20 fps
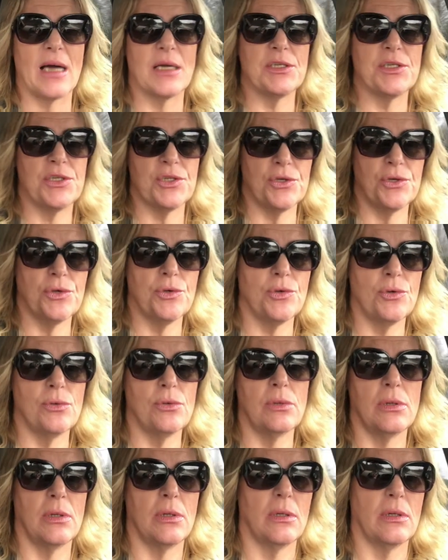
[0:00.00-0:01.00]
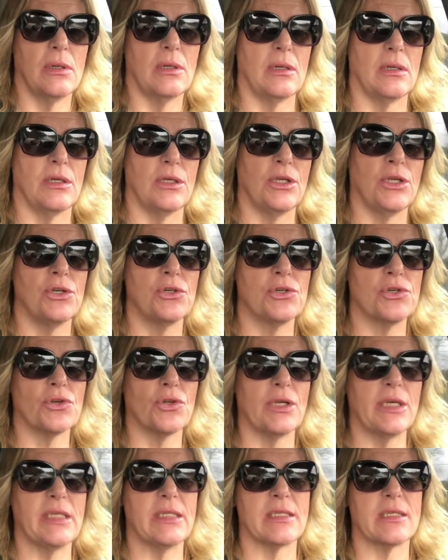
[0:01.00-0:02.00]
do
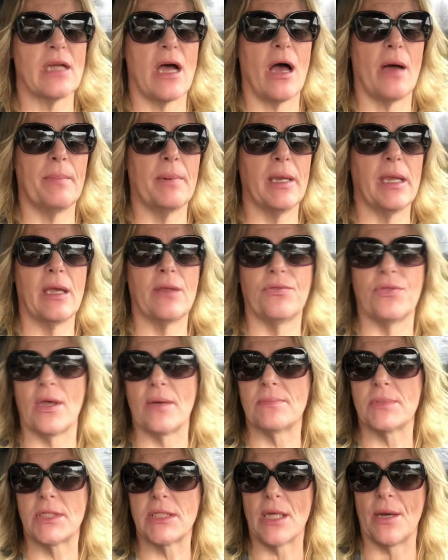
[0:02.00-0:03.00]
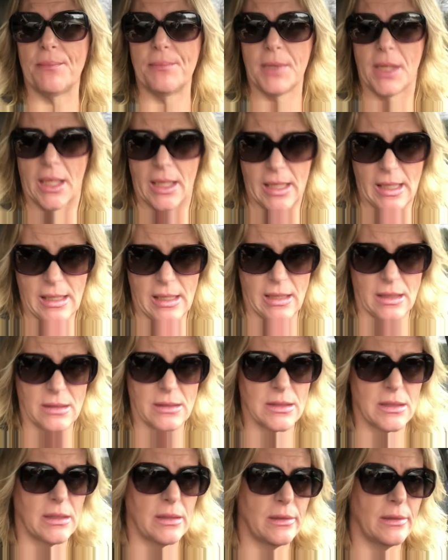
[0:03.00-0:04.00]
usually stop and get them something to
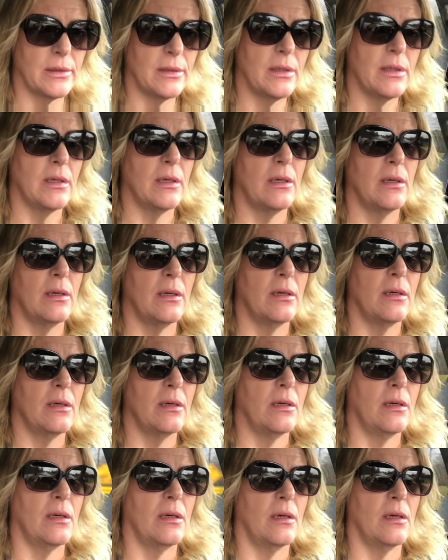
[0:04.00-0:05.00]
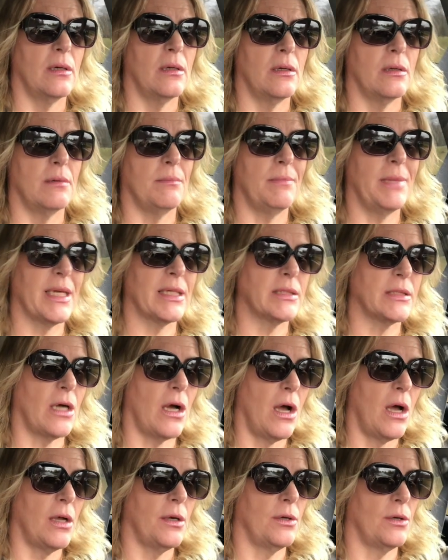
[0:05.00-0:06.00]
eat.
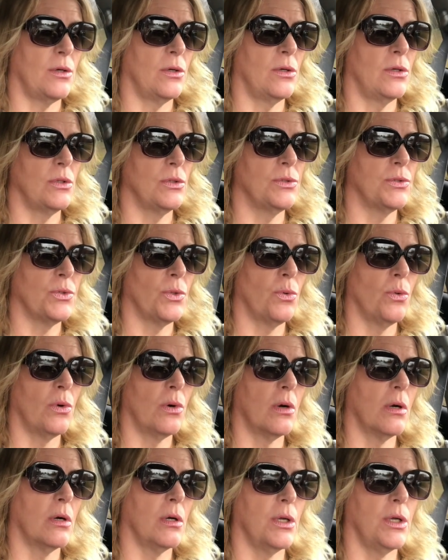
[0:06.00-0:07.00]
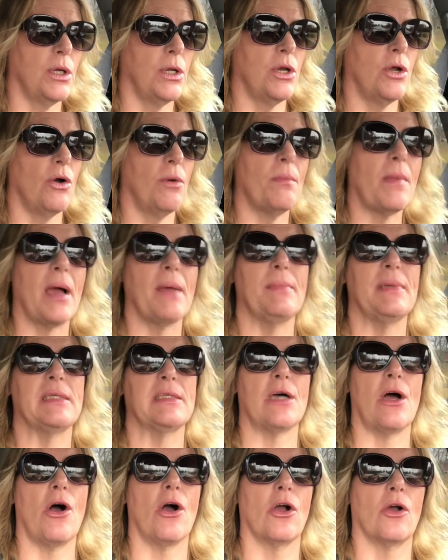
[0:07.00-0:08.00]
McDonald's, or, you know, it might be
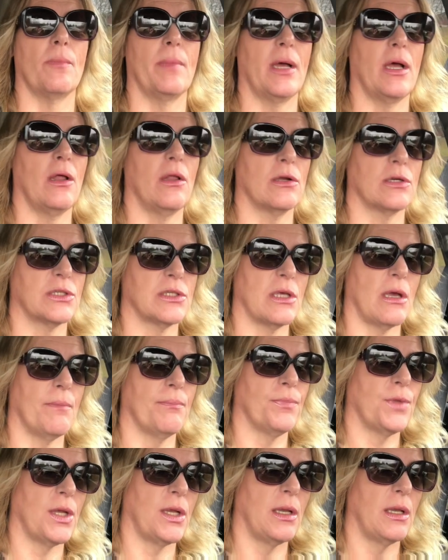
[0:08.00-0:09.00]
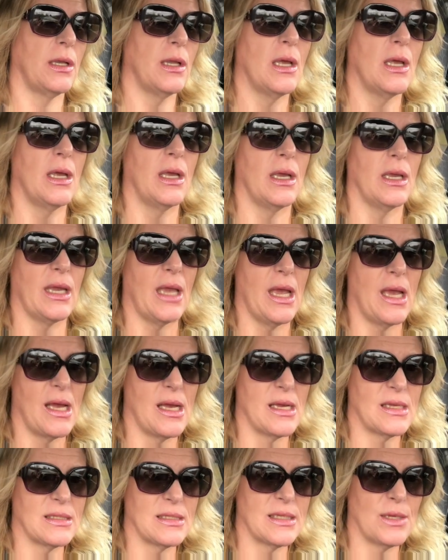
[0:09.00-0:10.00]
Taco Bell or something.
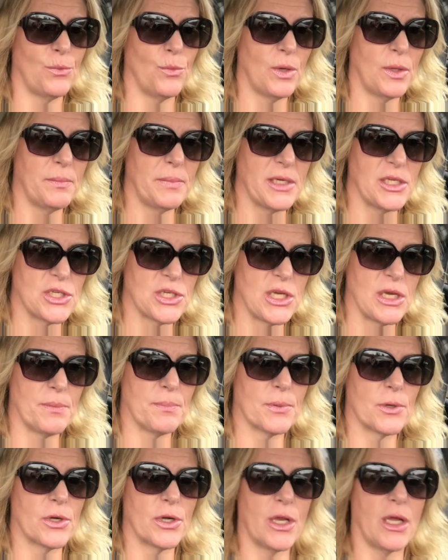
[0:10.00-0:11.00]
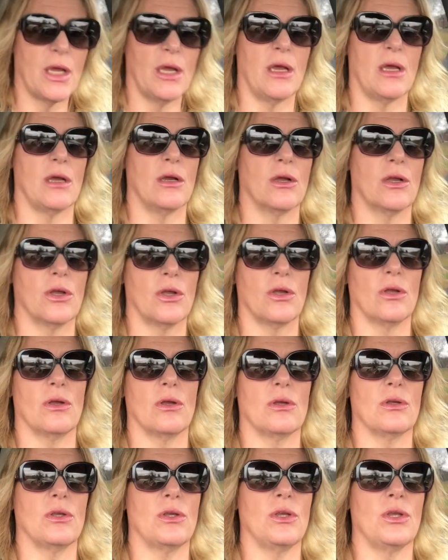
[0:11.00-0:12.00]
Yes, it would be cheaper to,
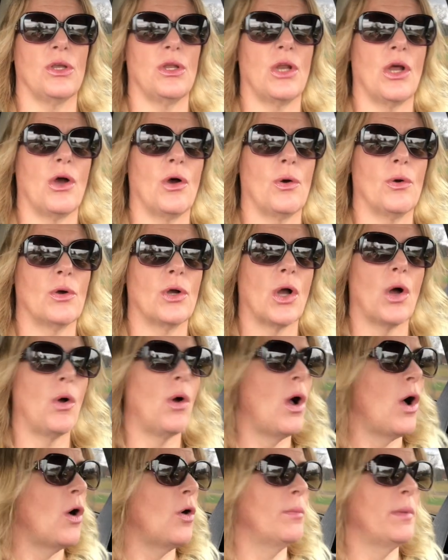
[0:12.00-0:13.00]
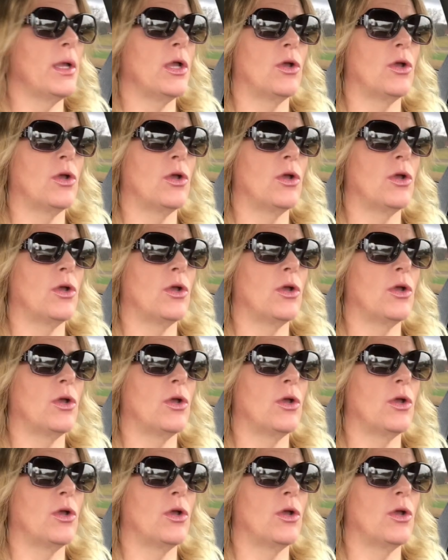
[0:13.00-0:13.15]
you know, go home and